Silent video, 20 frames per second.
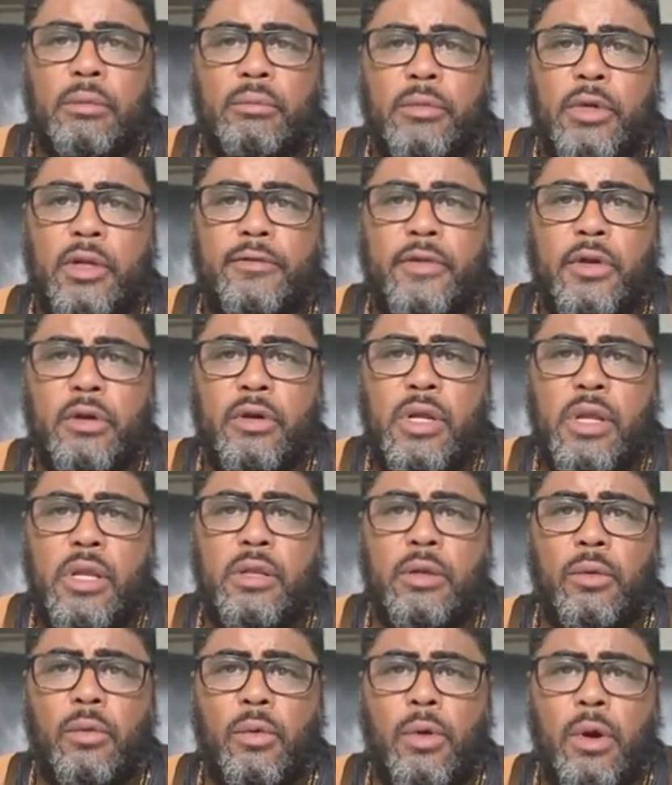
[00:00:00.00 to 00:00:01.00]
But if you're
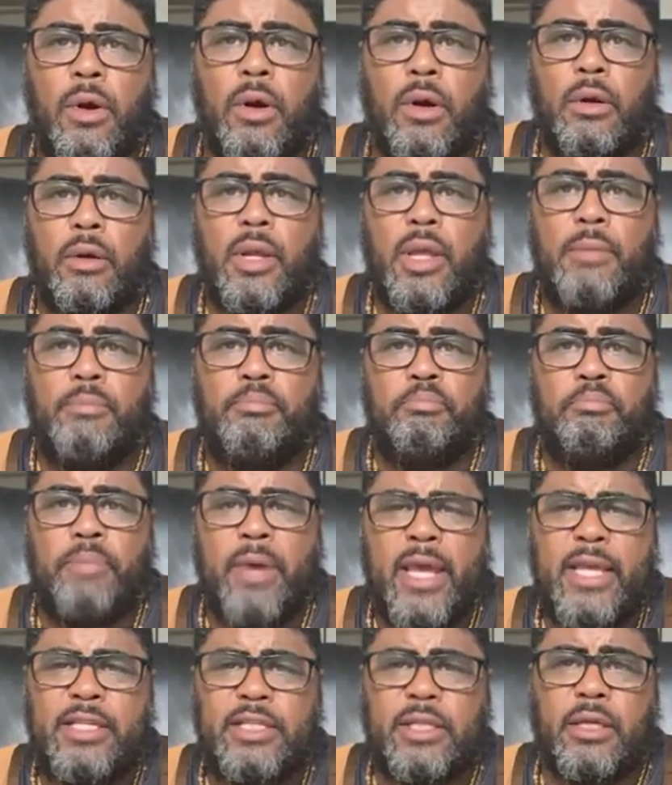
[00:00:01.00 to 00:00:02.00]
in the world and
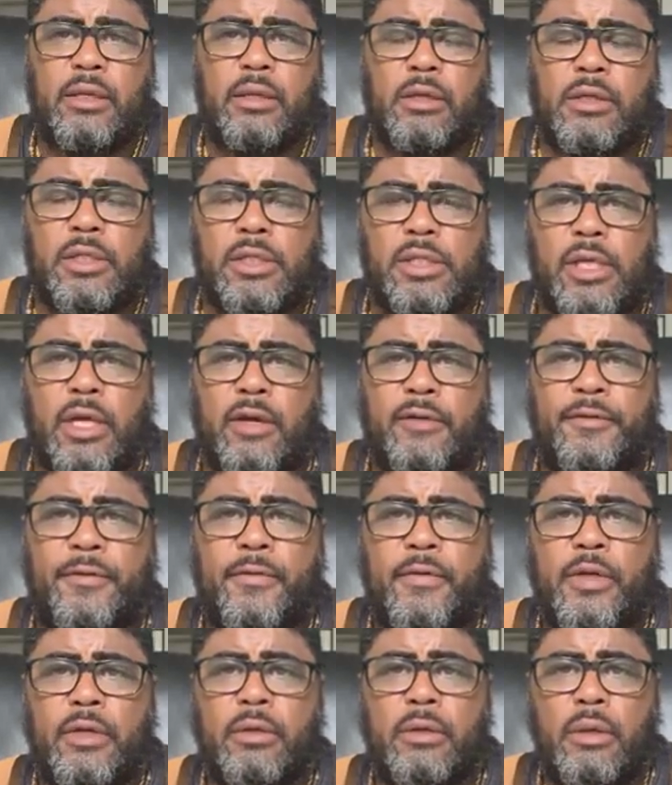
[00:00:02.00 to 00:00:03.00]
basting
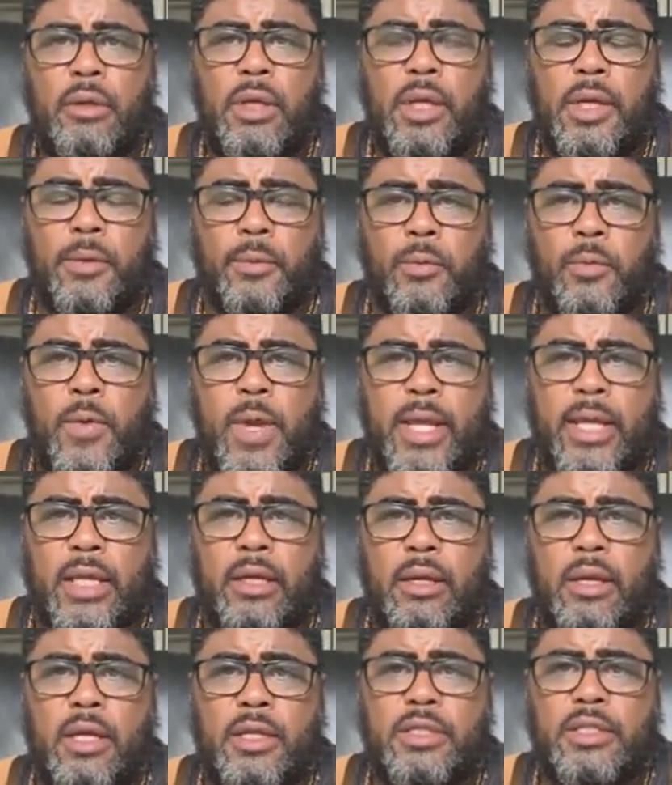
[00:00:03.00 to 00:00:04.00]
yourself in
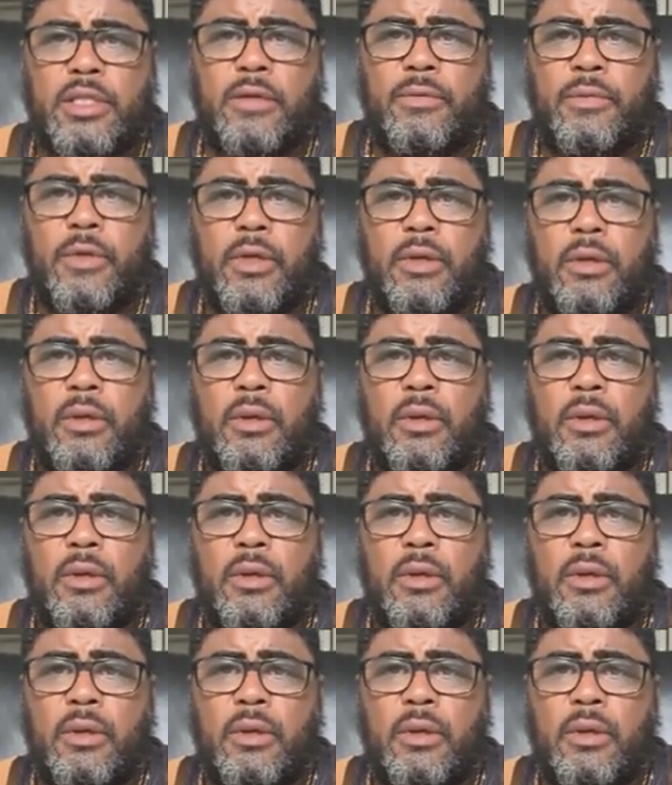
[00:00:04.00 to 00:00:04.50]
wickedness,